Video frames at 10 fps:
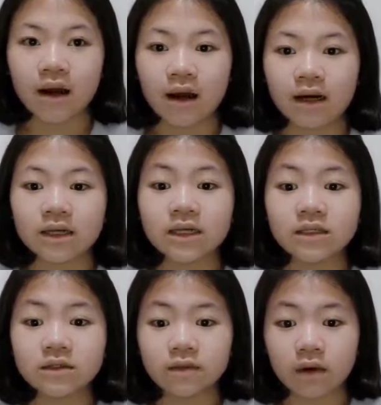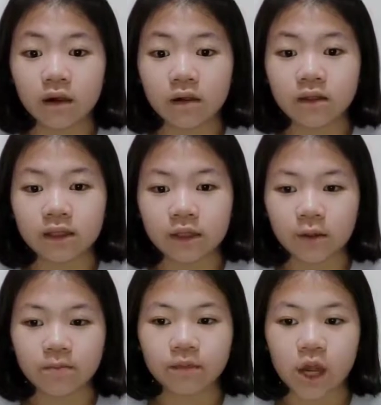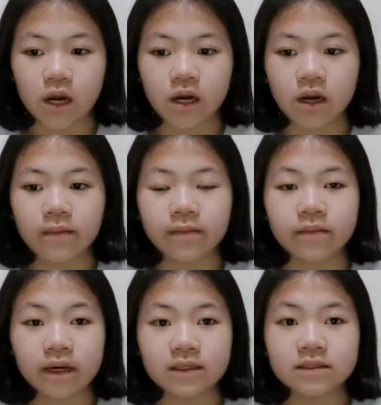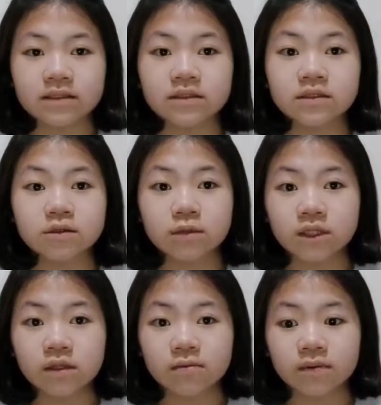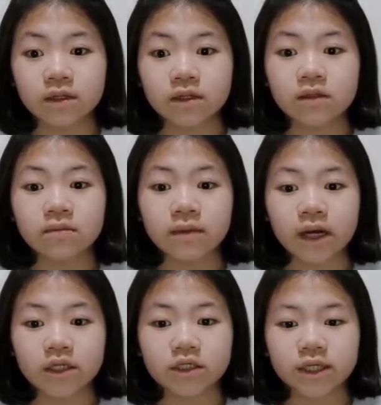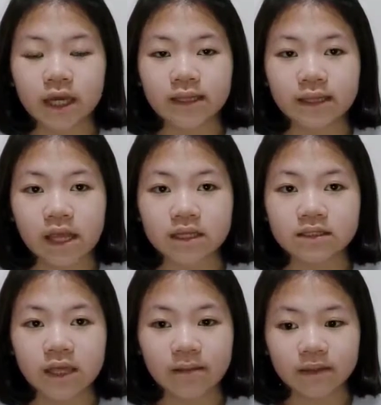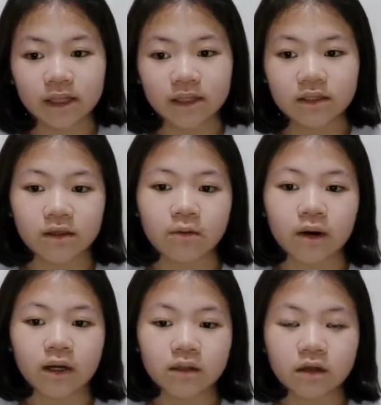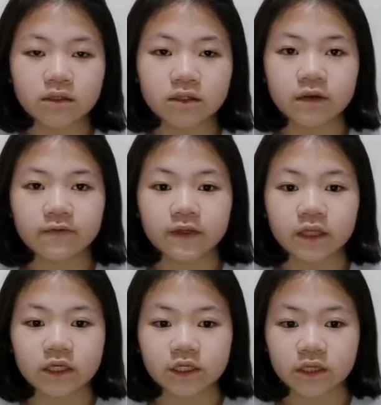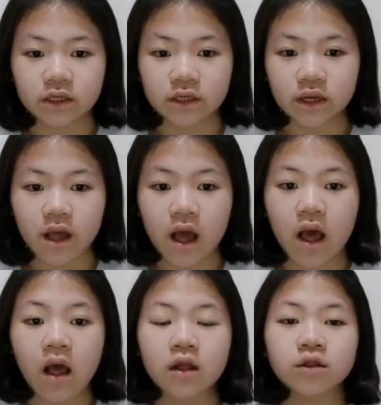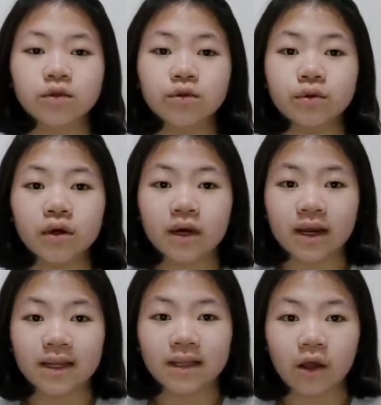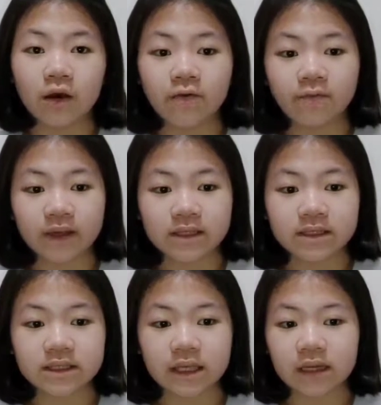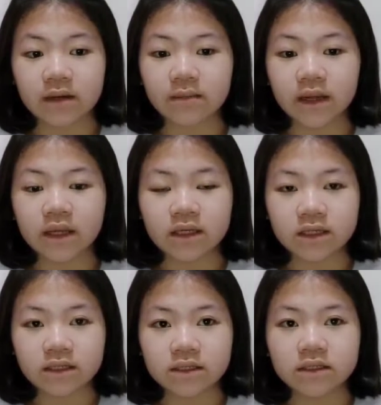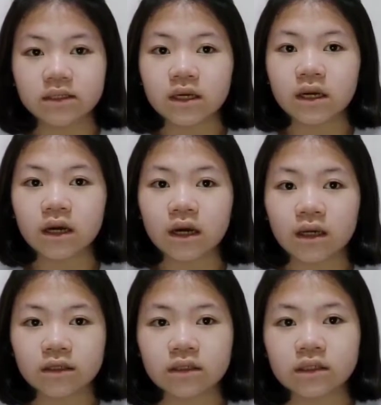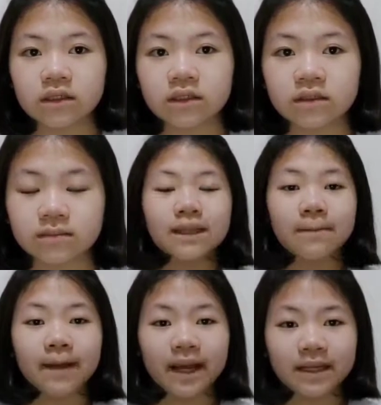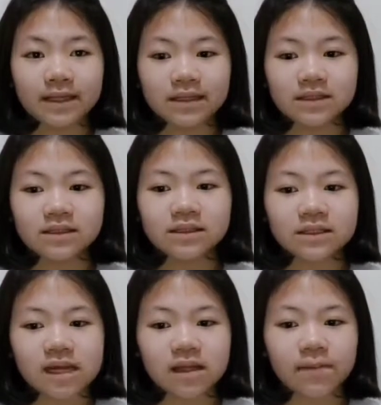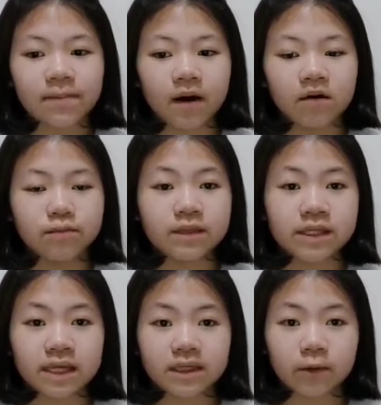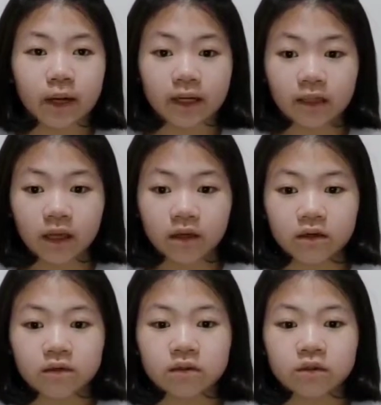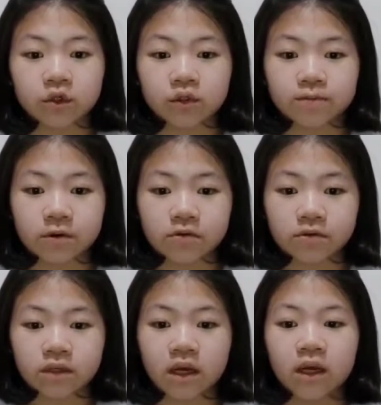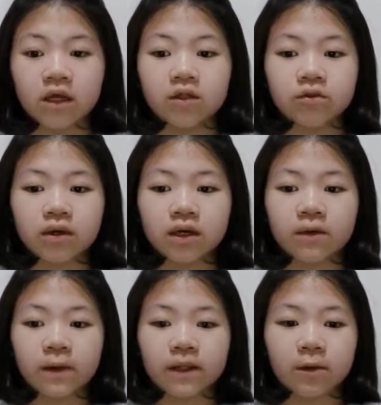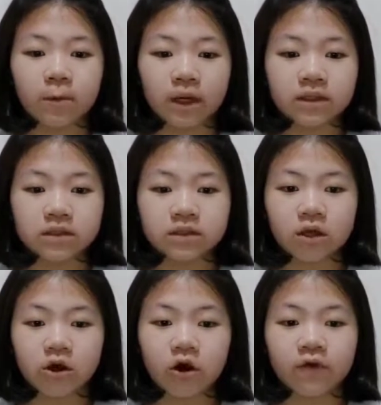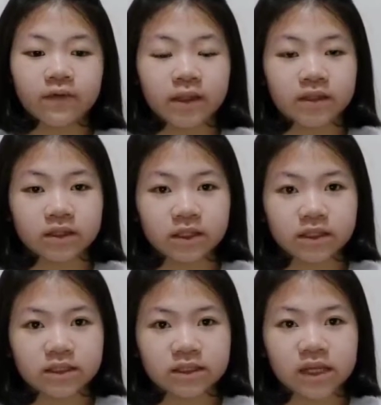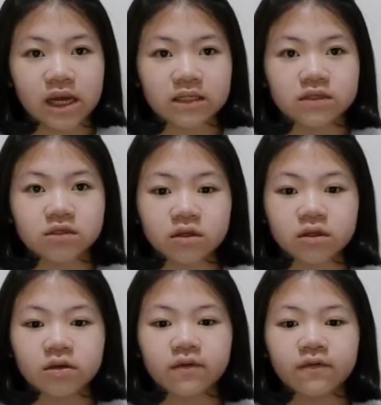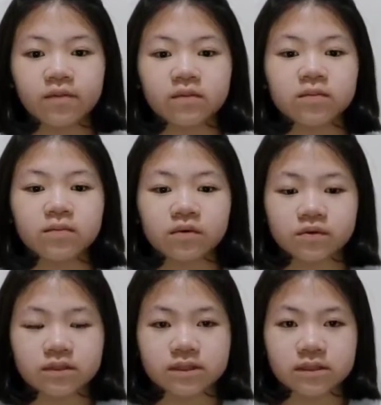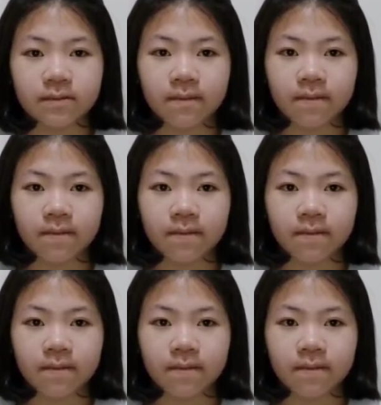Her kinsfolk deemed there a most suitable match, and they accepted the warlock's invitation to great feast in the maiden's honor. The maiden sat upon beside the warlock, who spoke to her with the words of tenderness he had stolen from the poets,